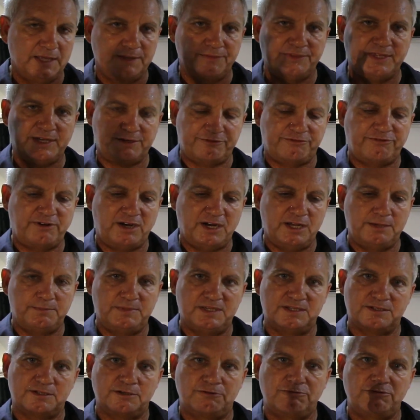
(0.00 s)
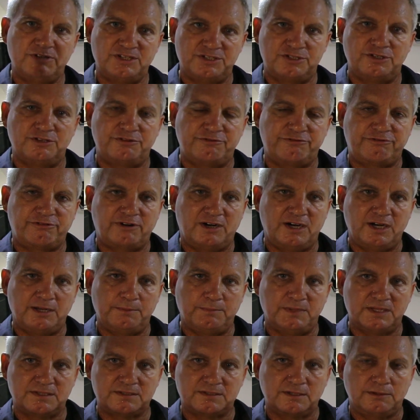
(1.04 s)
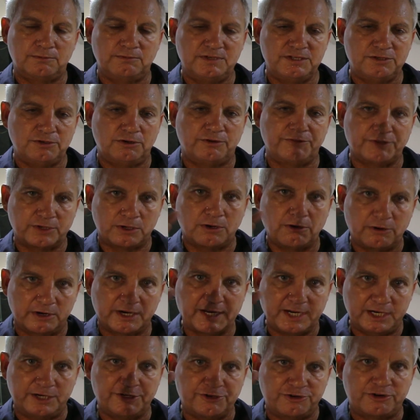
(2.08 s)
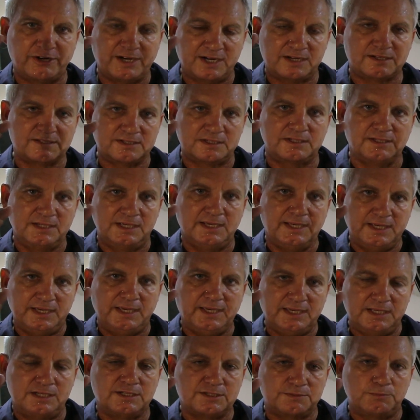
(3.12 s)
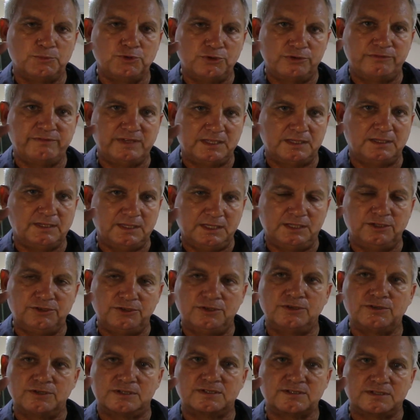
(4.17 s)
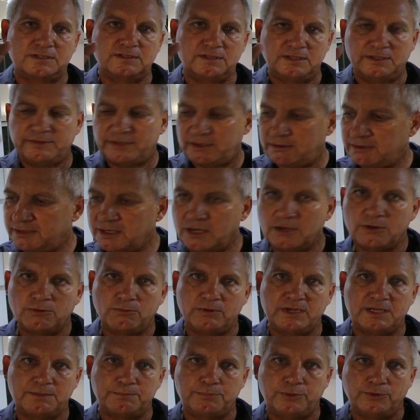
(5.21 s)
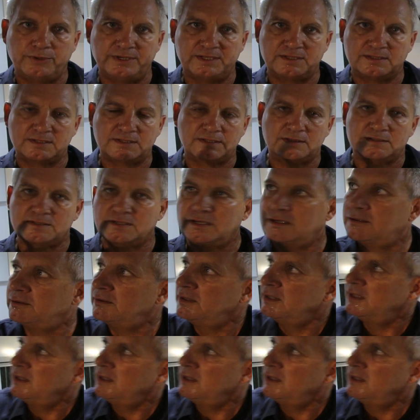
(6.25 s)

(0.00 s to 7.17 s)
That frame is a rigid frame, so when you're on the corrugated tracks, it is moving in unison. There are no weak points. So